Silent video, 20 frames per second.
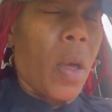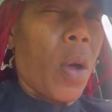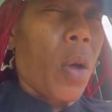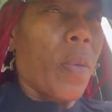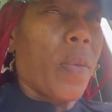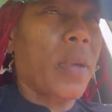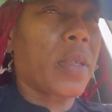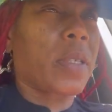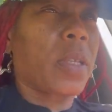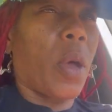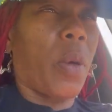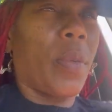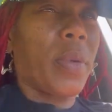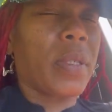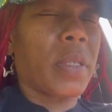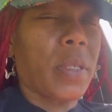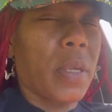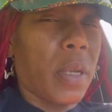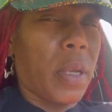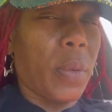What's up? What's
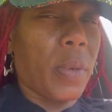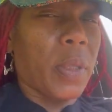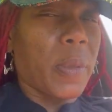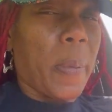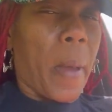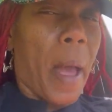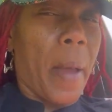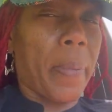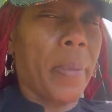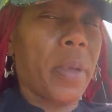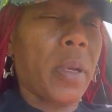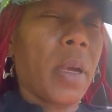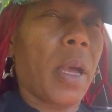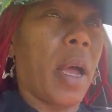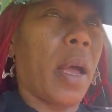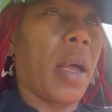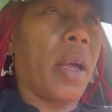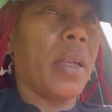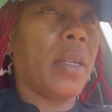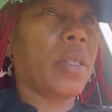good? What's poppin',
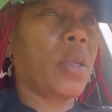guys?